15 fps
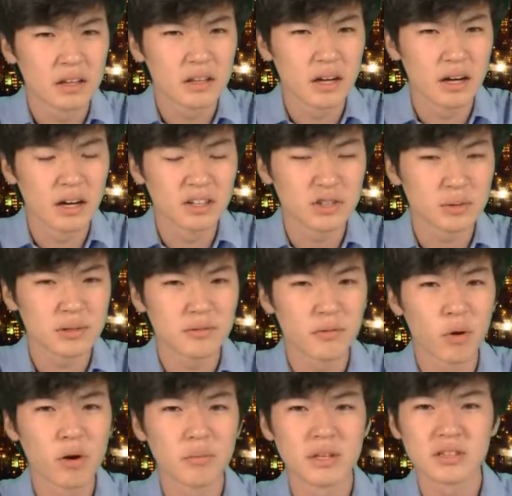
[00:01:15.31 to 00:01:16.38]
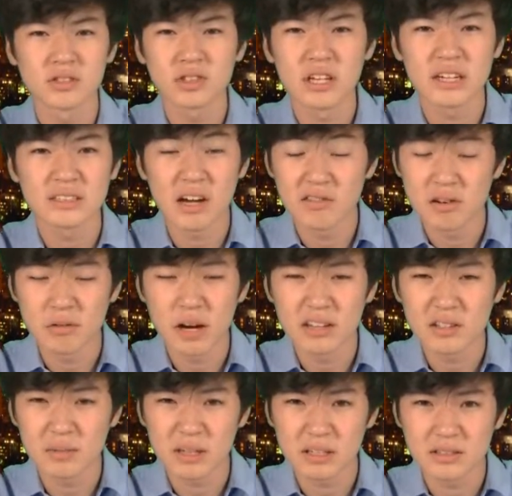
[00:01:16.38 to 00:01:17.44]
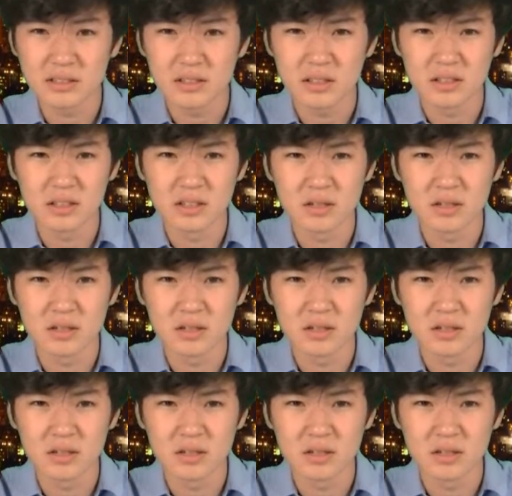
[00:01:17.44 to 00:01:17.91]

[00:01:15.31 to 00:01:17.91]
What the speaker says: The Egyptian Foreign Ministry has every right to be concerned.